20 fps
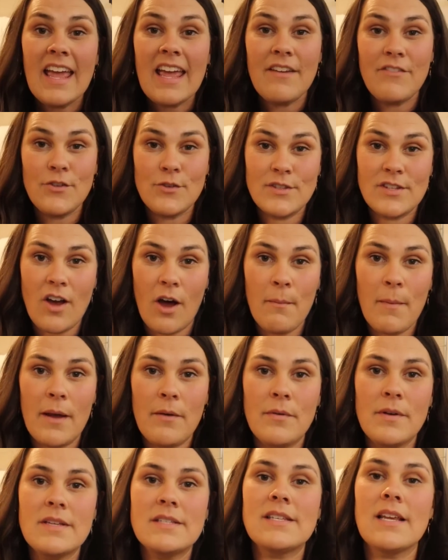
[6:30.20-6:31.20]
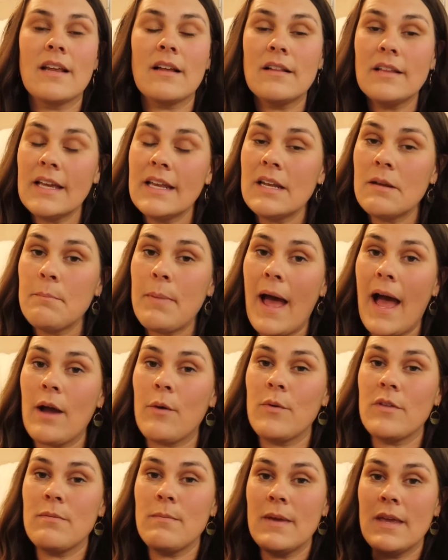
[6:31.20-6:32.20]
If you saw my recent clean and
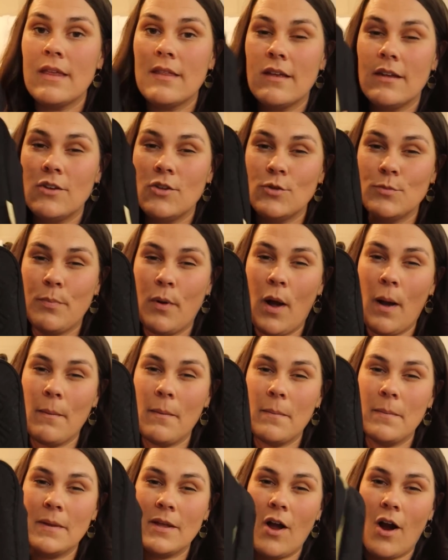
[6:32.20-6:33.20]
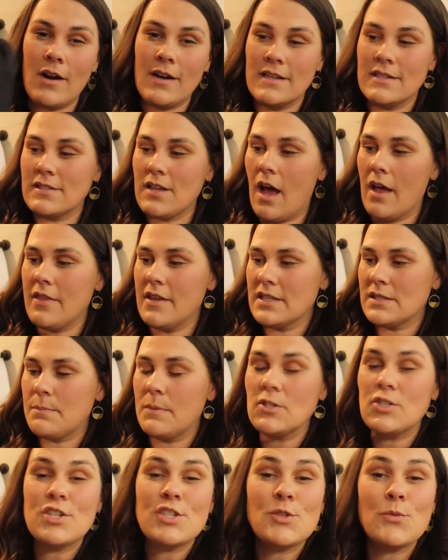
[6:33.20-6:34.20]
pack with me, then you probably already saw this,
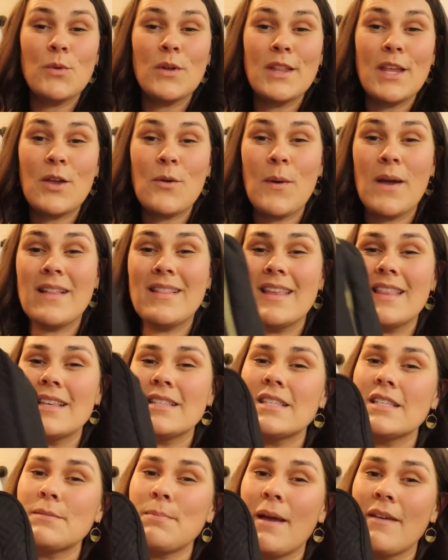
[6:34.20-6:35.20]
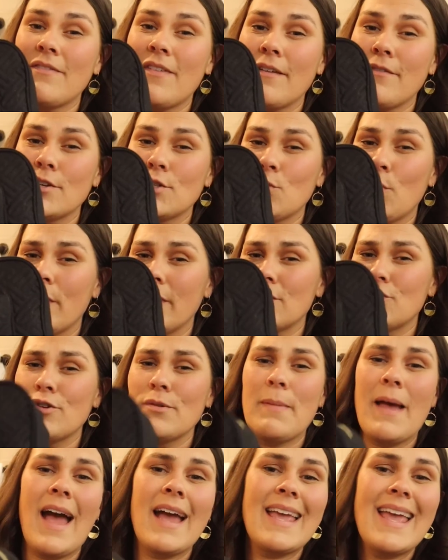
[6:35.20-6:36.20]
but just really quickly, this is my favorite
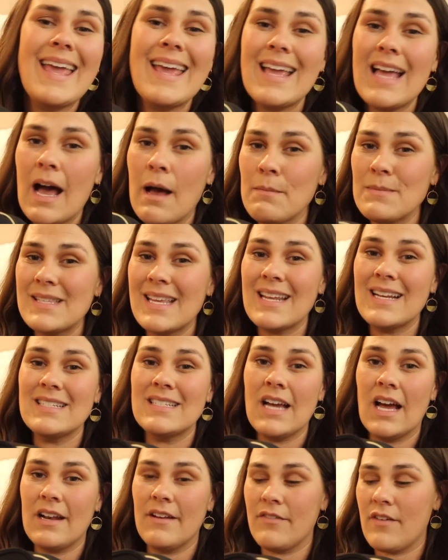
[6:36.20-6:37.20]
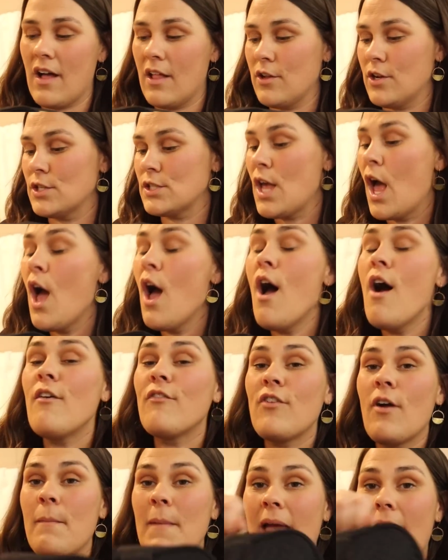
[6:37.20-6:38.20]
toiletry bag. It comes in a ton of colors
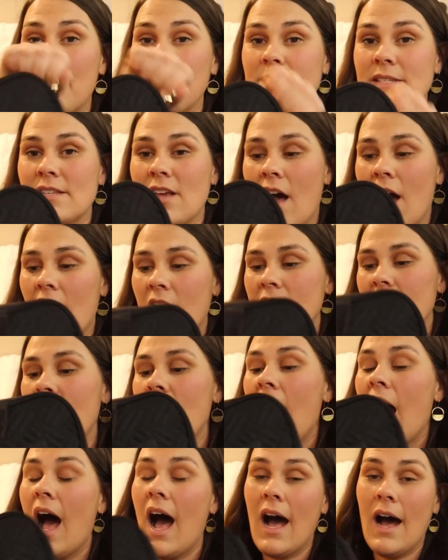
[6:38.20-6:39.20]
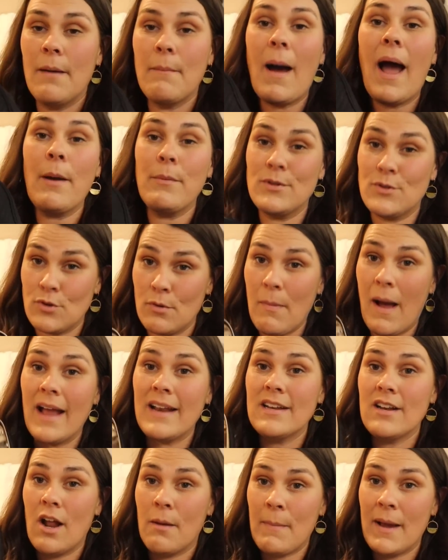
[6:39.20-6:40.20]
from Amazon. Um, I was
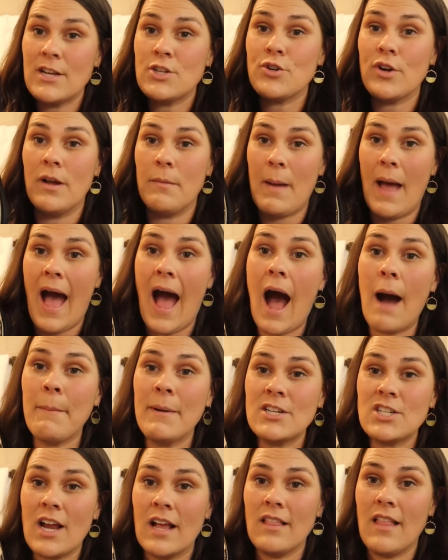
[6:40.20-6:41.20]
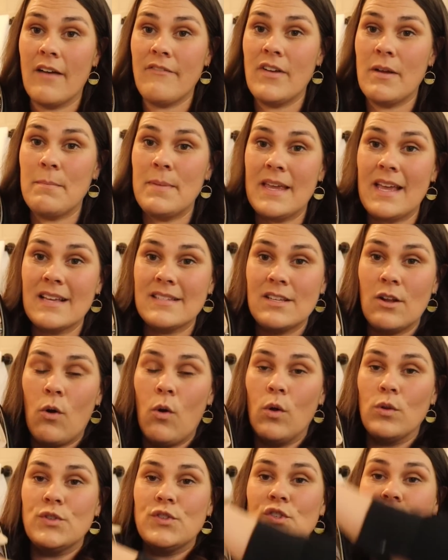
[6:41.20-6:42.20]
reminded on my trip how much I love it because it
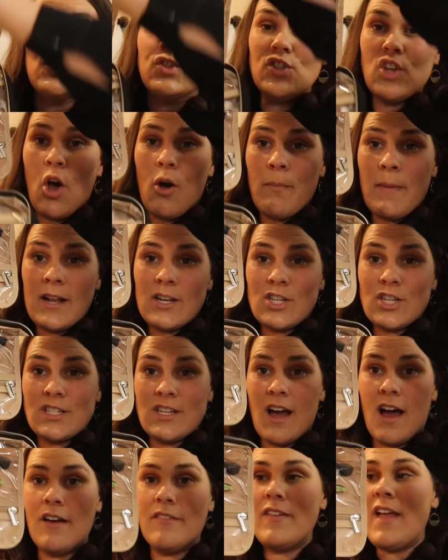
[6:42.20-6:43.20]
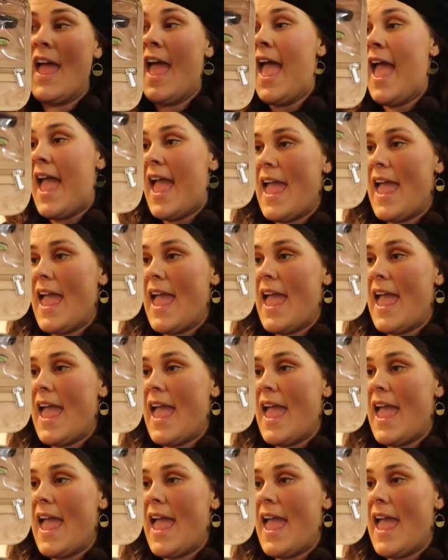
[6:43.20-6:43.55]
holds so much stuff.